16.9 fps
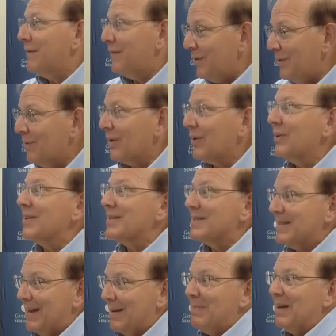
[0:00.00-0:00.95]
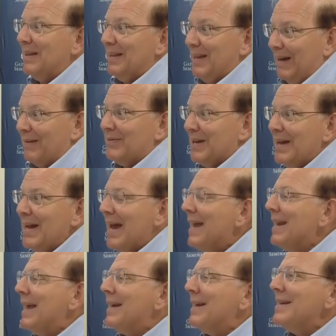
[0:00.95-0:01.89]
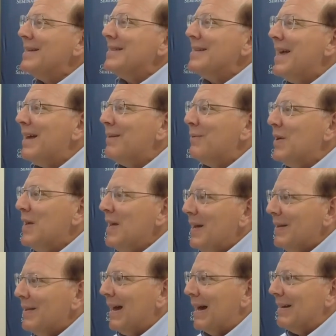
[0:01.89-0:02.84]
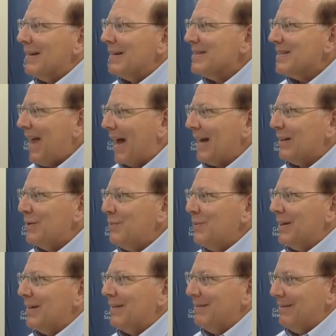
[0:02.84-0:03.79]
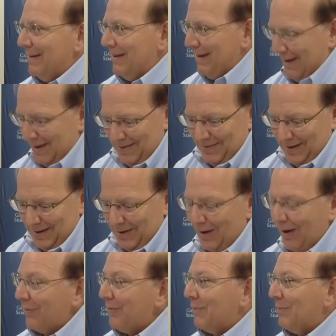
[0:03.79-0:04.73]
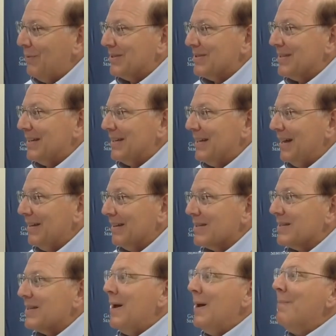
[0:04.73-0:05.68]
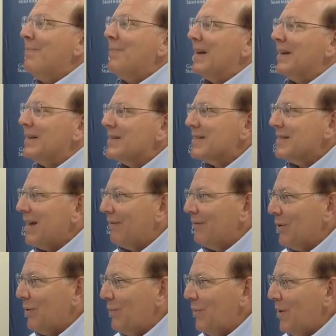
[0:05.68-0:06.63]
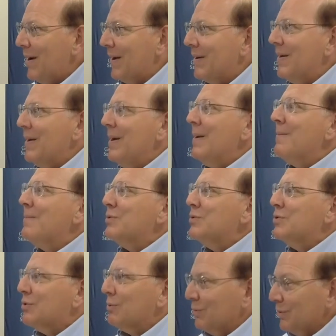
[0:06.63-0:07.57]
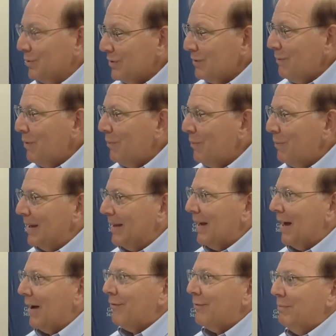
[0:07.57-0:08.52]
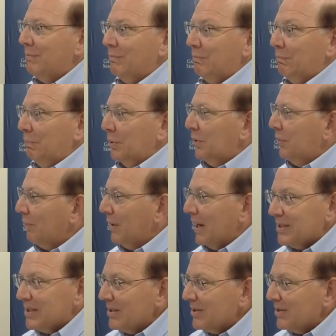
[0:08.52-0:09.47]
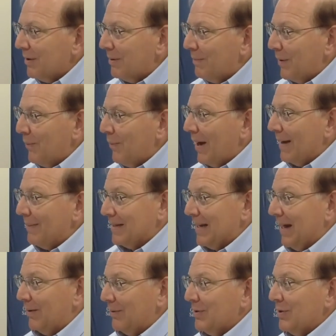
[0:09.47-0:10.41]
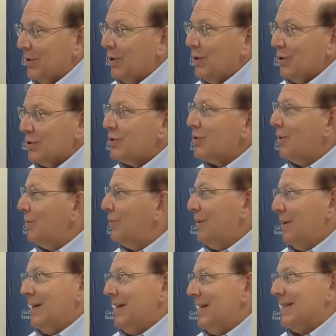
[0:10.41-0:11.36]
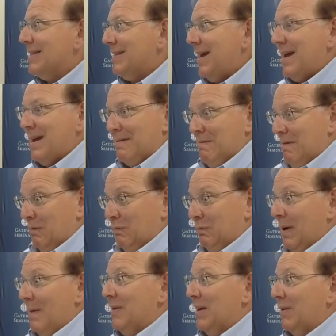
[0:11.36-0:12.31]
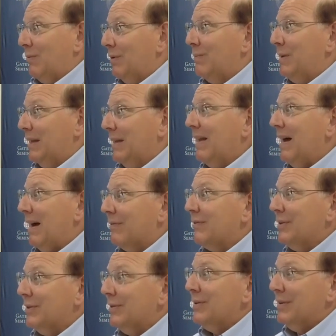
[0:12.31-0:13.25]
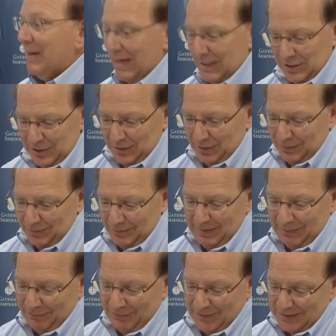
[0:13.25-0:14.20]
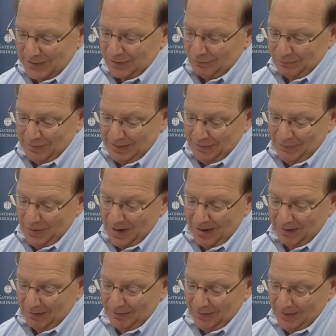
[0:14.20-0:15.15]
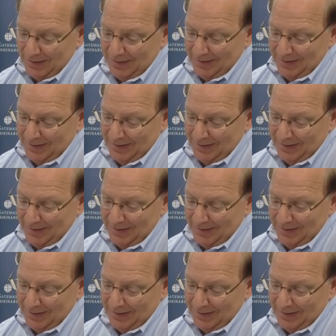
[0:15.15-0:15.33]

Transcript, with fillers: few are going to be left. Yeah. and and isn't that that exactly what eh, the author wants to tell us that mm. in 701 Jerusalem will be left but the rest is going to be wiped out. Yeah. So he's saying a remnant will be left. And so it fits really well.